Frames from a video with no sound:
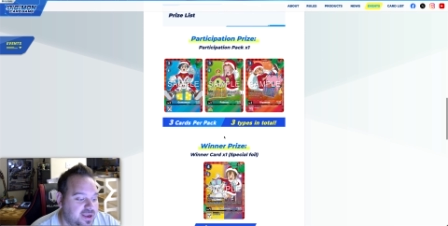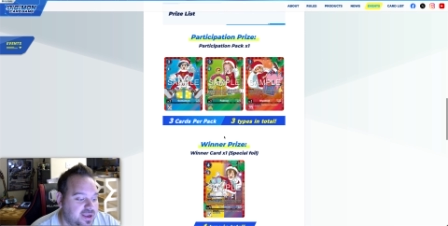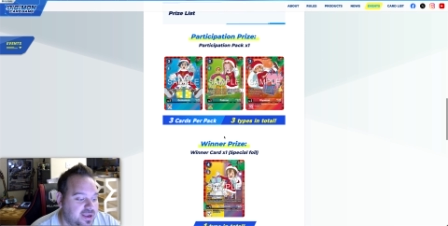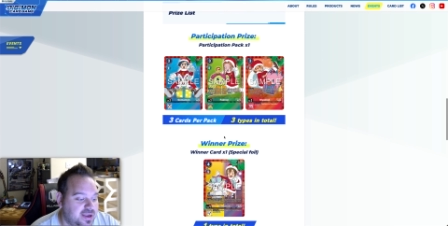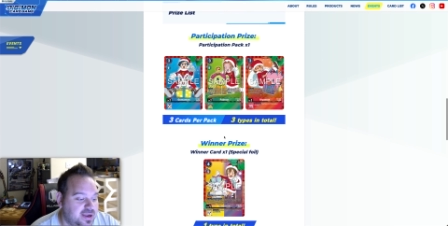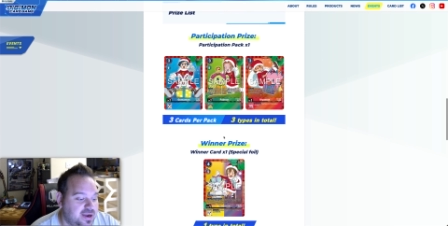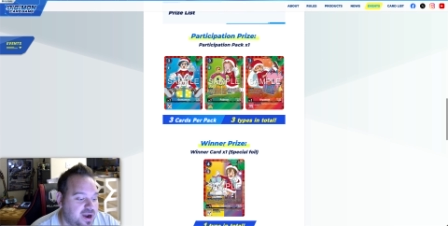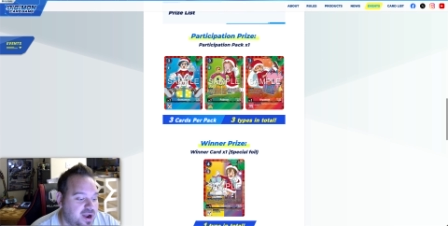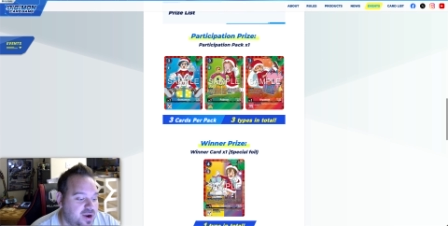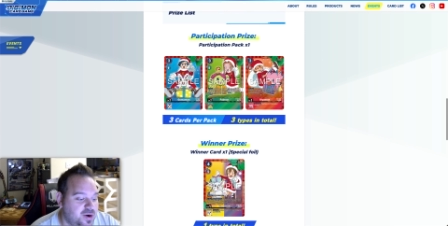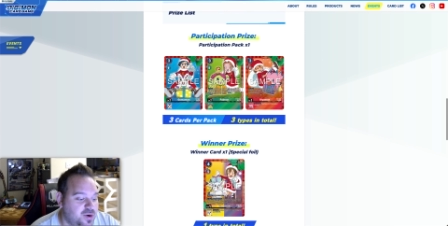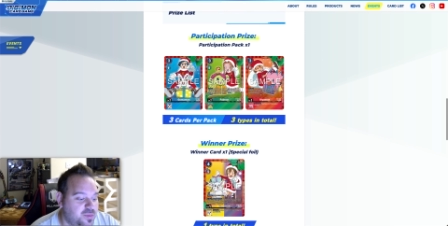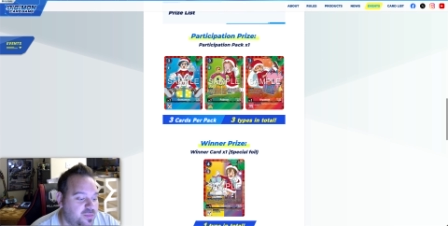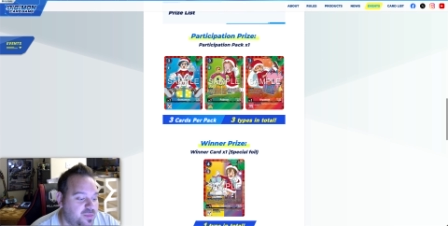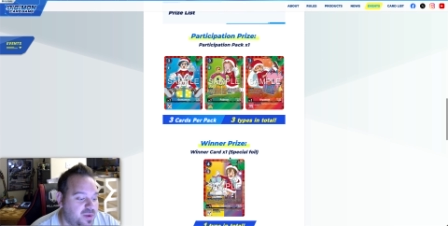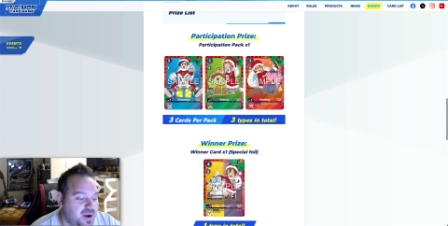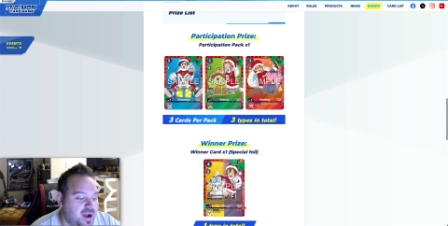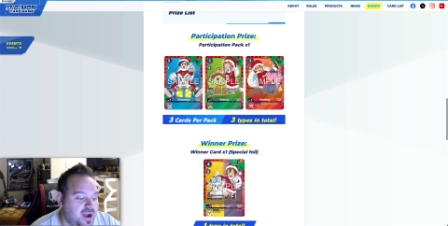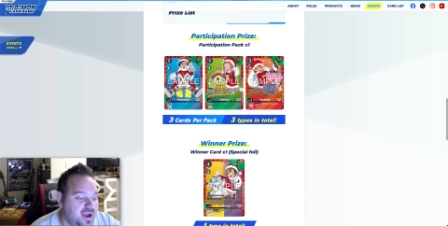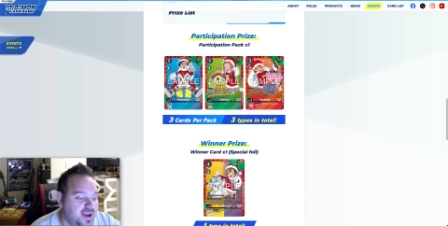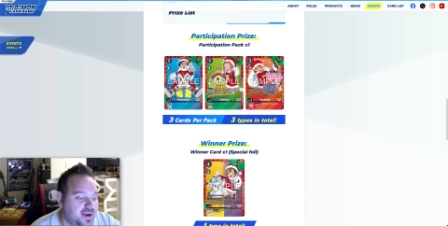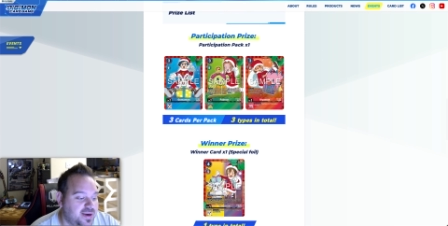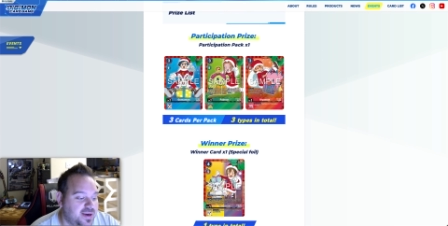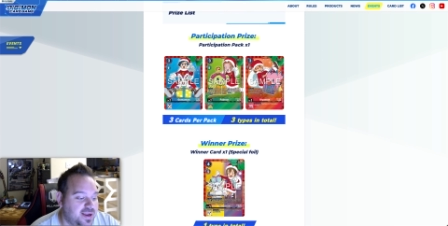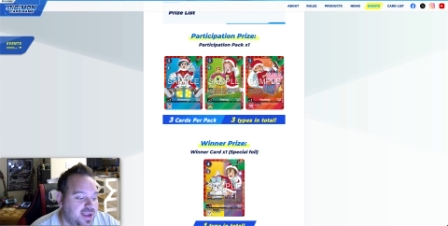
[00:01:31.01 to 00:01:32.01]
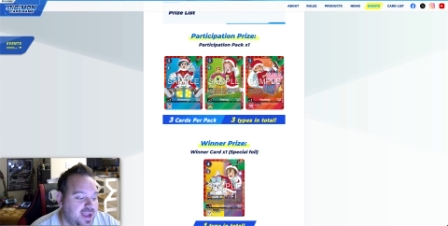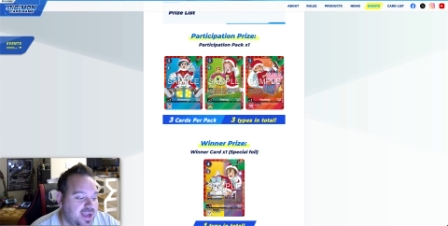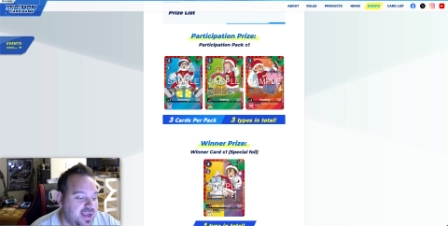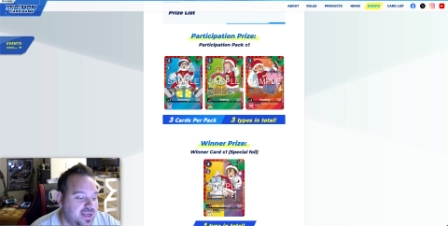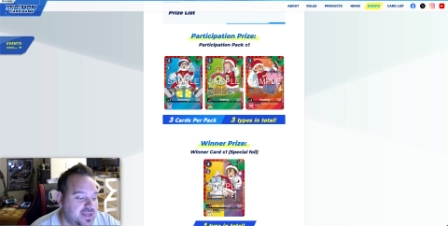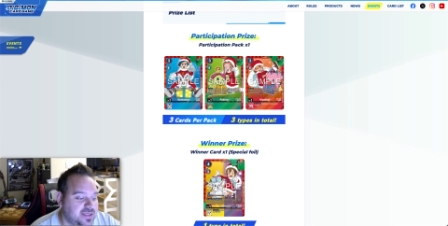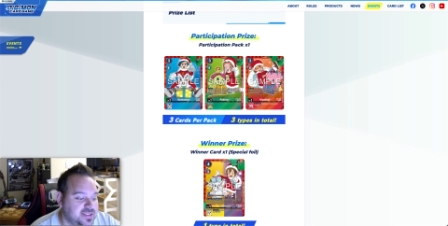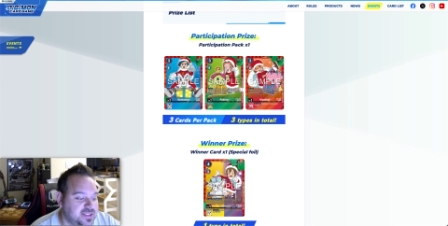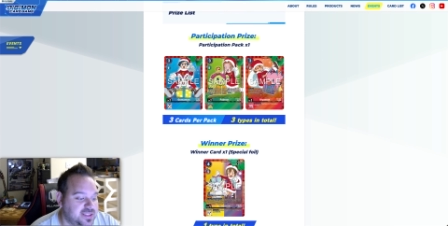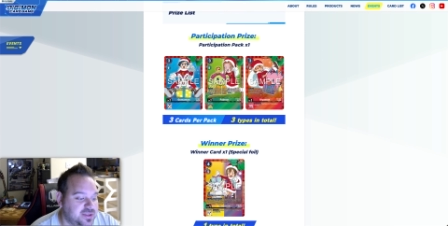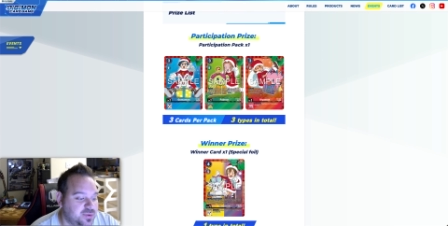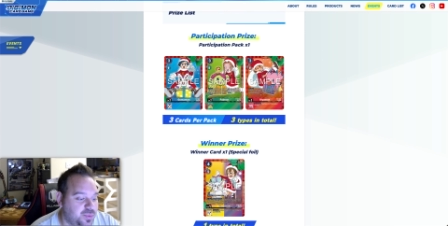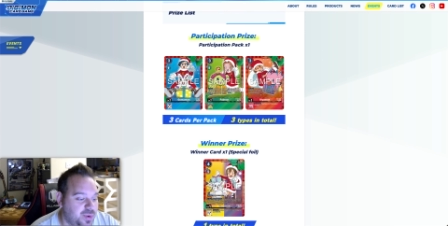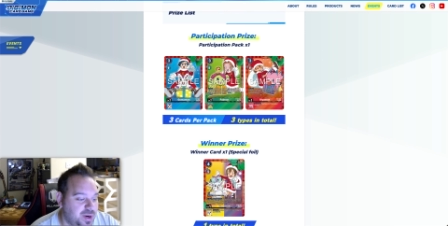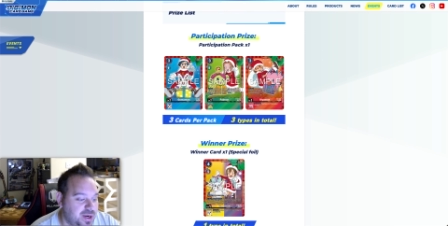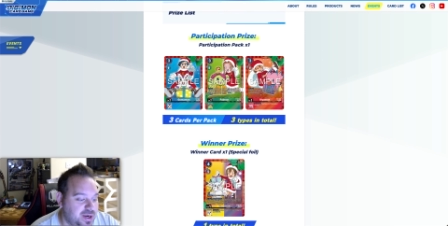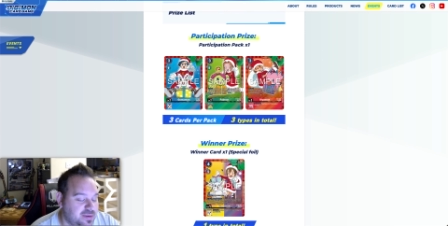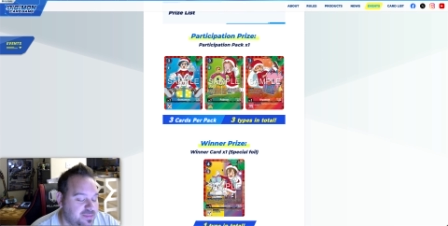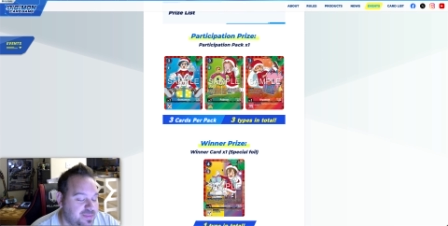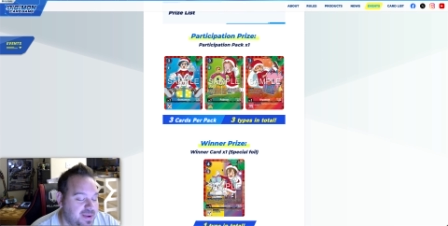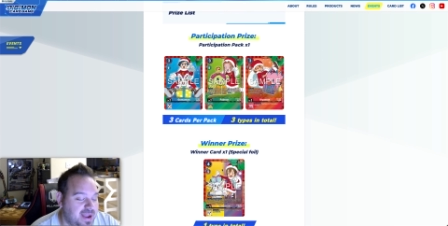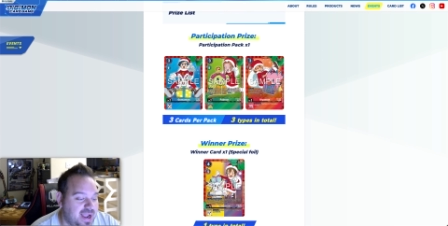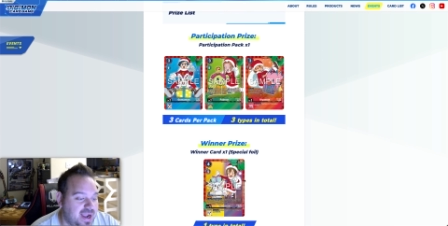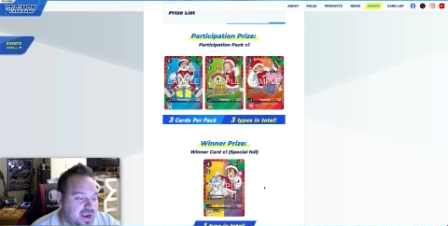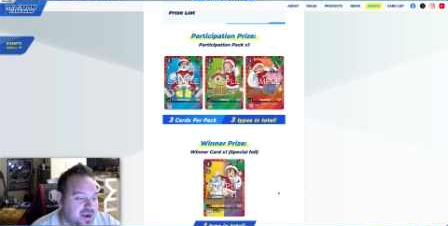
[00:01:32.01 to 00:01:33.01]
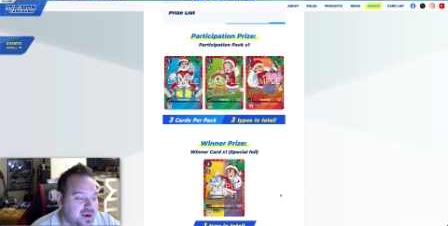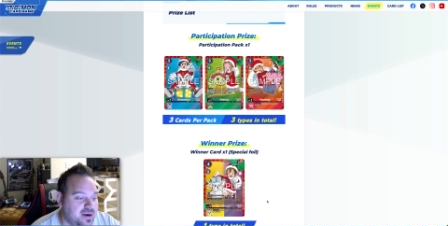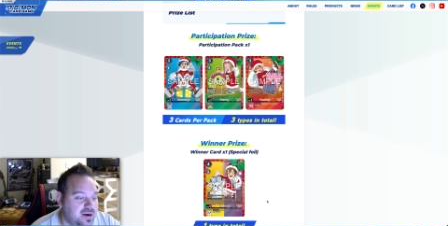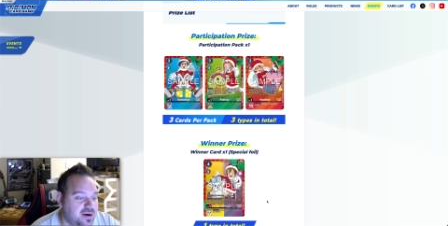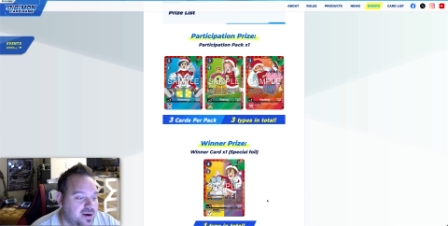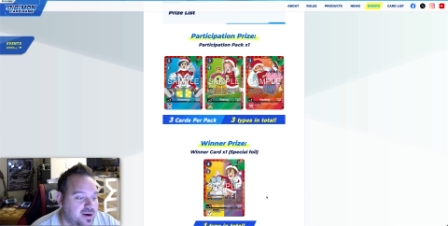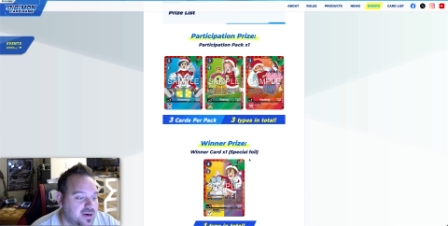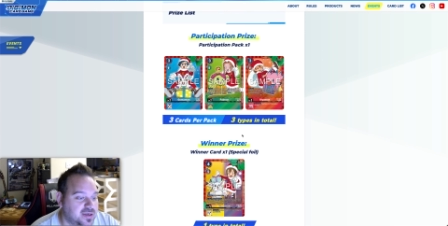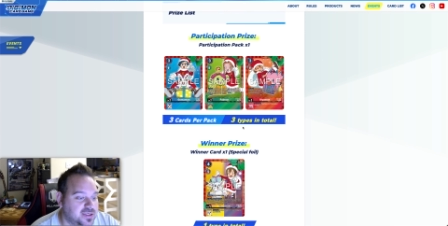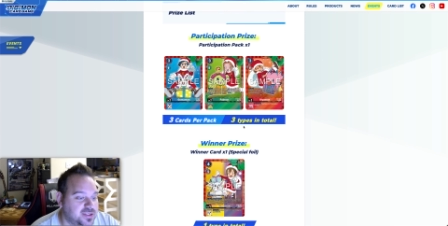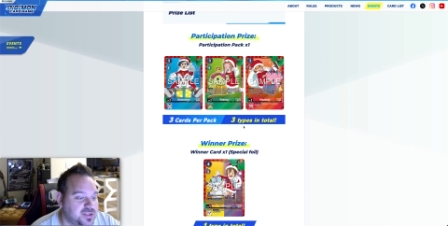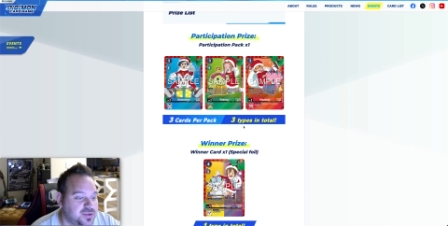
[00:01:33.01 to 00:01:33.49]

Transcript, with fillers: Gatomon as the winner pack card.